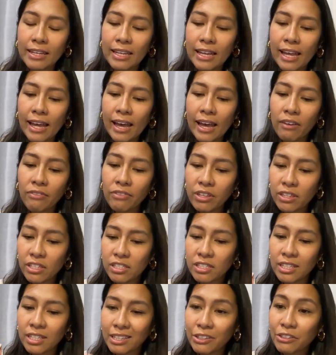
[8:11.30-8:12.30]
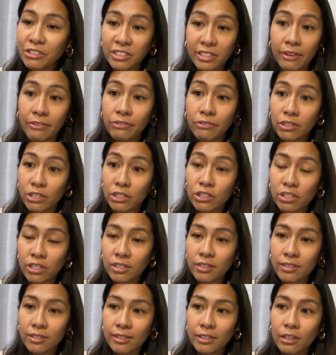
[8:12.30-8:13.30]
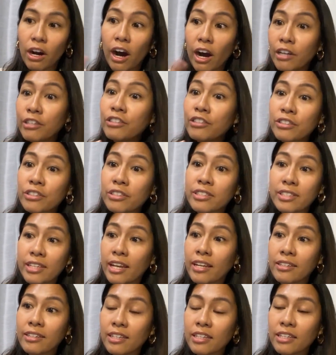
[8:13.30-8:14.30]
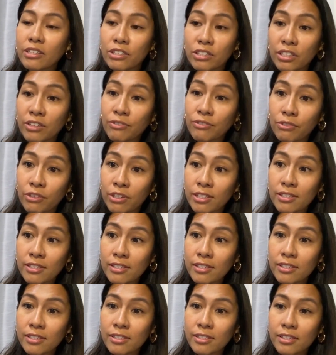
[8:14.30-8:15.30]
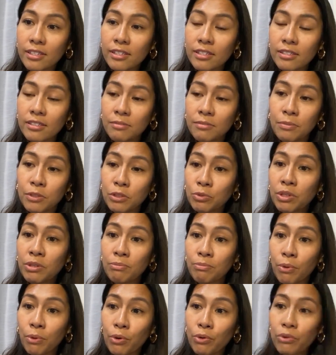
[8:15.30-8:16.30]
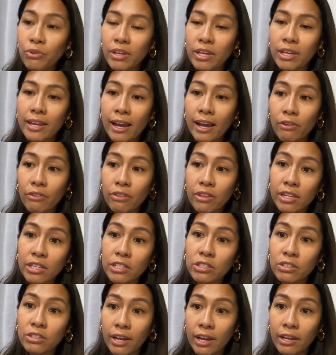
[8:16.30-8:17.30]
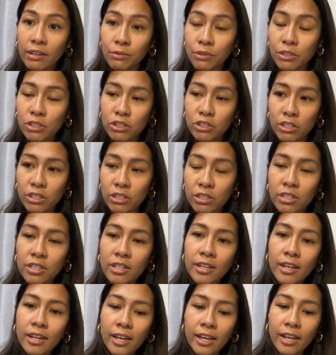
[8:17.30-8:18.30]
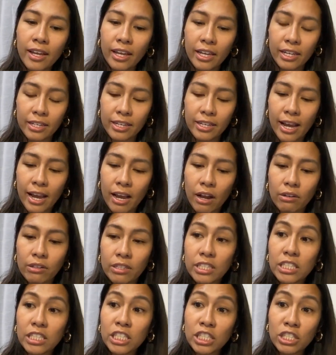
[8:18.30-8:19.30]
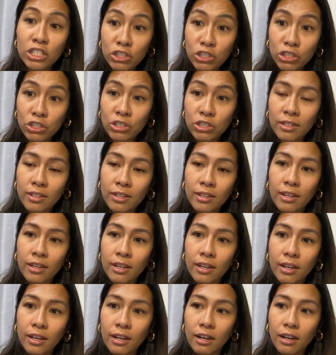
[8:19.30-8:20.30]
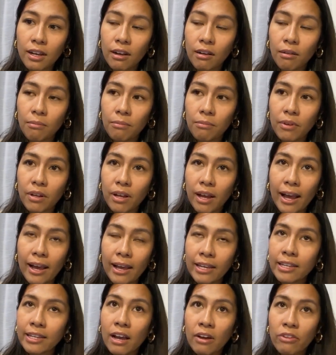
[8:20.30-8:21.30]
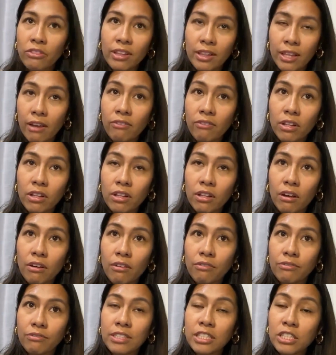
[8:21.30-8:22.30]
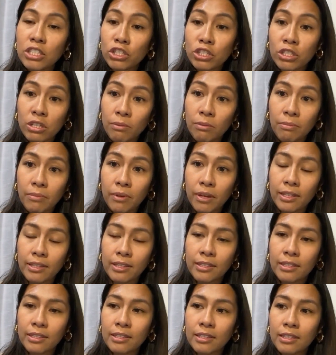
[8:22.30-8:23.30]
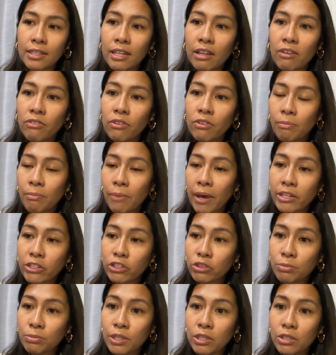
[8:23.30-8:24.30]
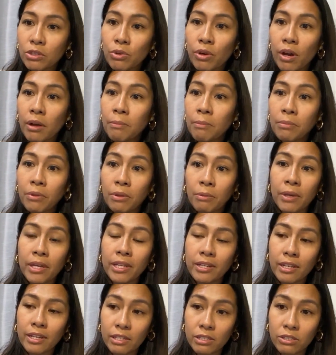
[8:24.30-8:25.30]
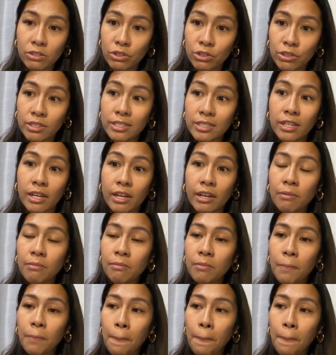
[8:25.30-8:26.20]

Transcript: having this clear definition, understanding the differences between both and how they interact with each other, and how each and how the level of leadership and the level of management you implement at a certain time